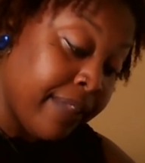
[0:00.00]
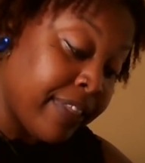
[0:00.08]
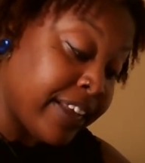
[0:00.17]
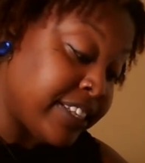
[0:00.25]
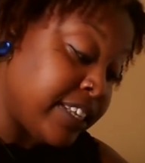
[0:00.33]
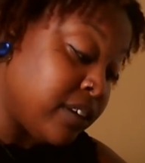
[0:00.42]

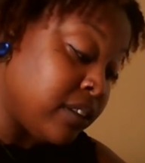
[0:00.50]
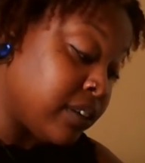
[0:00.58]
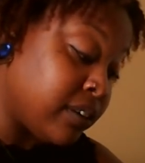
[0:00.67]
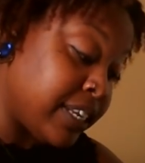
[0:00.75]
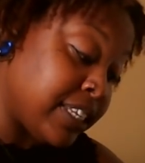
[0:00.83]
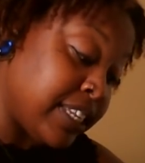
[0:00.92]
They still
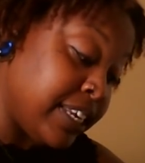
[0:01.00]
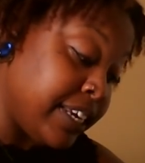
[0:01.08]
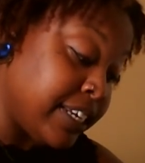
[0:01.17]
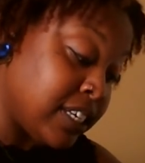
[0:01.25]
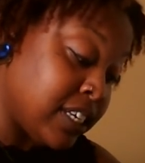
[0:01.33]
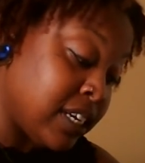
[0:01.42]
on their
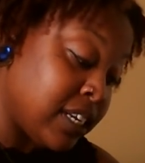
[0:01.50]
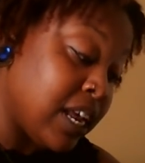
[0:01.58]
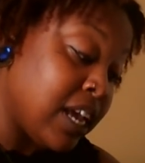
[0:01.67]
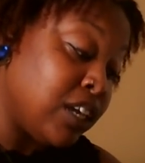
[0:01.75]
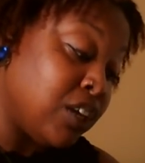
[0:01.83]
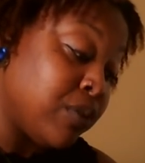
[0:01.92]
sneaky shit.
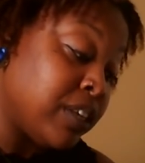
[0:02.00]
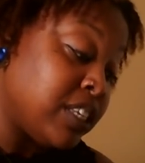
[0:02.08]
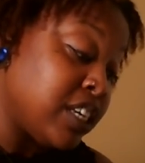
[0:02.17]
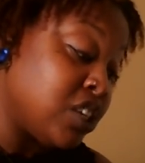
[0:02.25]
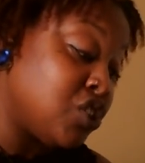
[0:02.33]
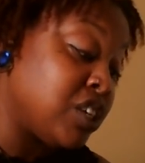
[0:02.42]
Your
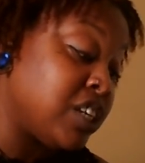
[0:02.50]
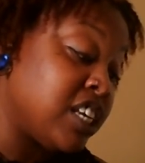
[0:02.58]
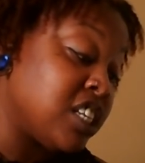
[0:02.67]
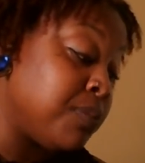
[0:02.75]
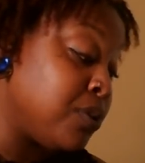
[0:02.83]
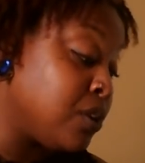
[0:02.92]
intention
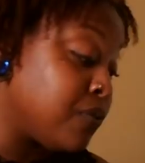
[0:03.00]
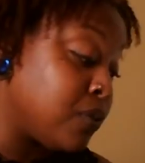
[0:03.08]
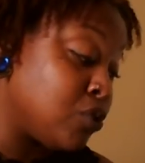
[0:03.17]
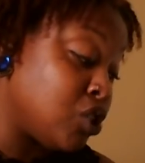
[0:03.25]
is beautiful,